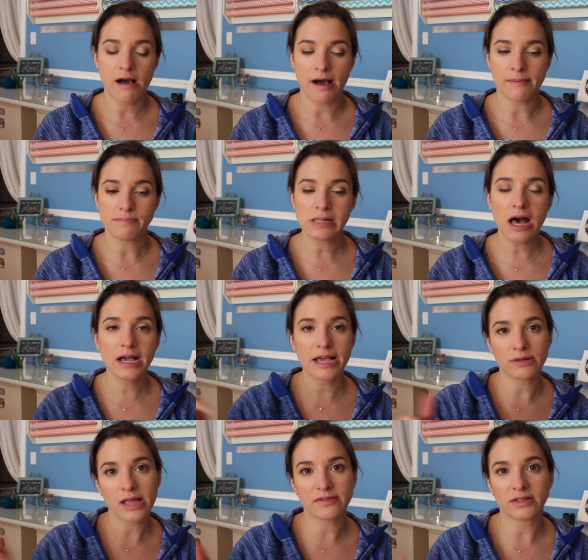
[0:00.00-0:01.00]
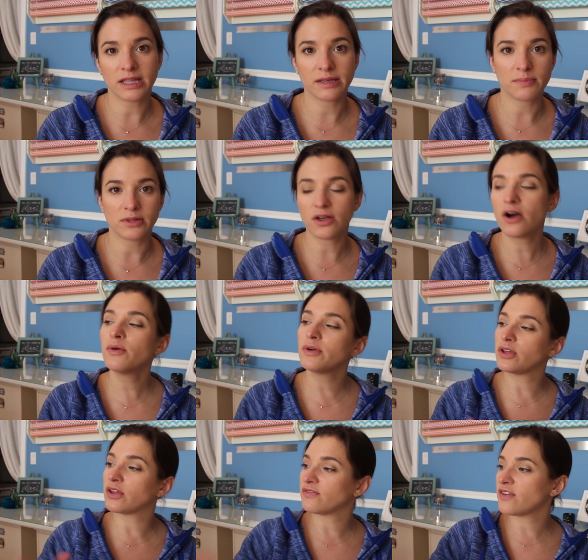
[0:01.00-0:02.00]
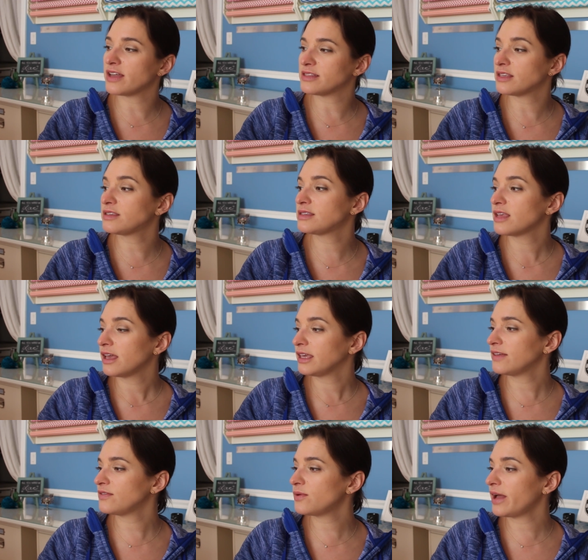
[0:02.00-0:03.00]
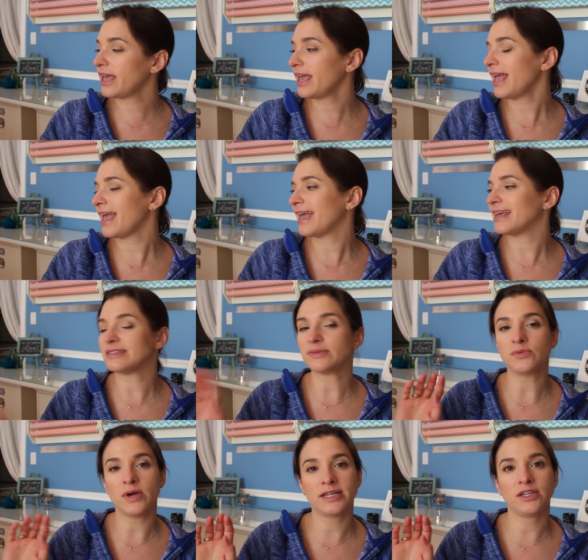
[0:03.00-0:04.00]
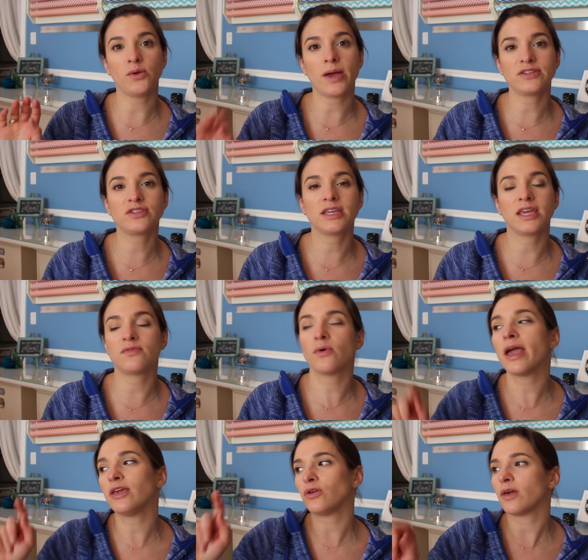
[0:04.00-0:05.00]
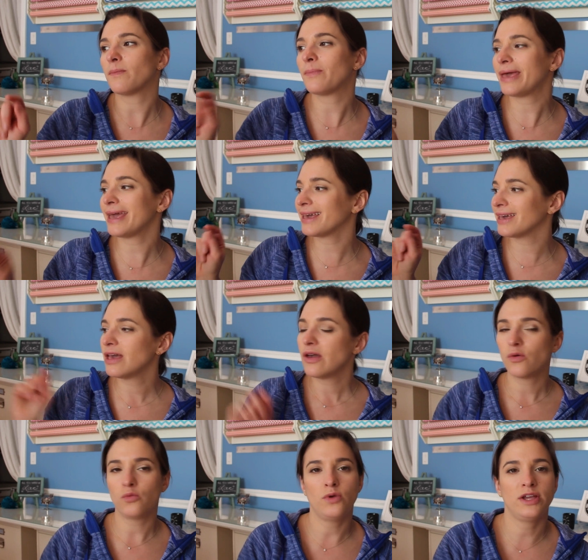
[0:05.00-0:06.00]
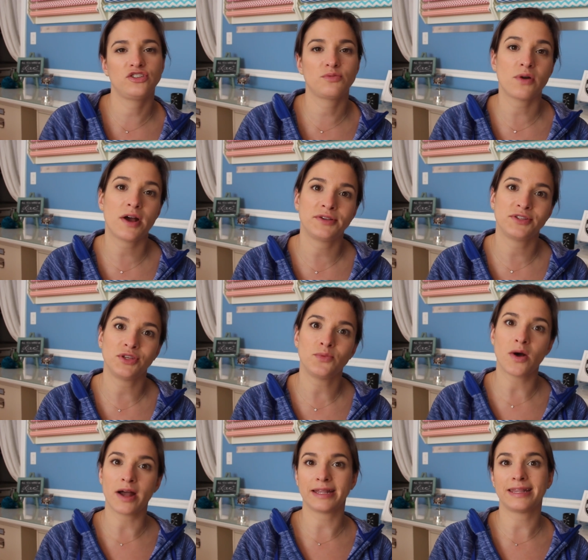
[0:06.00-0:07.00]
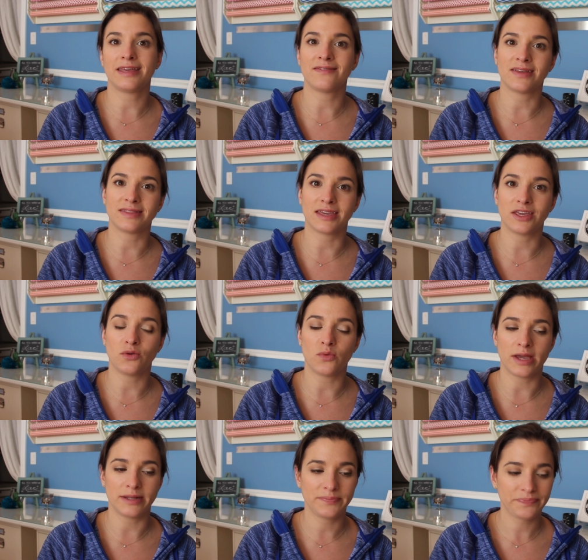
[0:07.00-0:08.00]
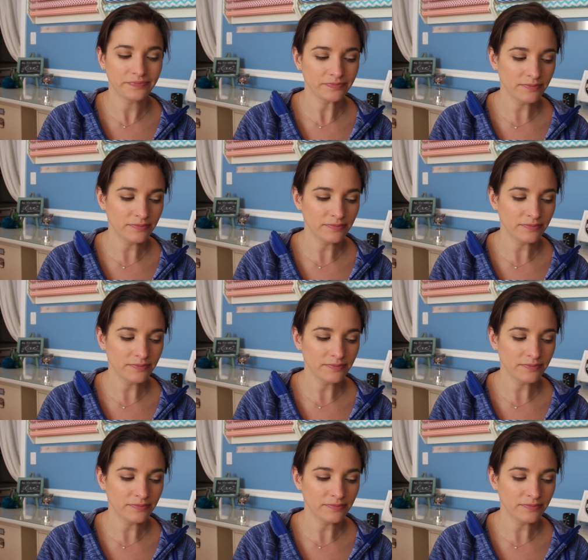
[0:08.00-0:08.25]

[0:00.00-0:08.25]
uh, blog. I will have a link below where you can find this giveaway. And when you enter the giveaway, you can pick which prize you want in the event that you win.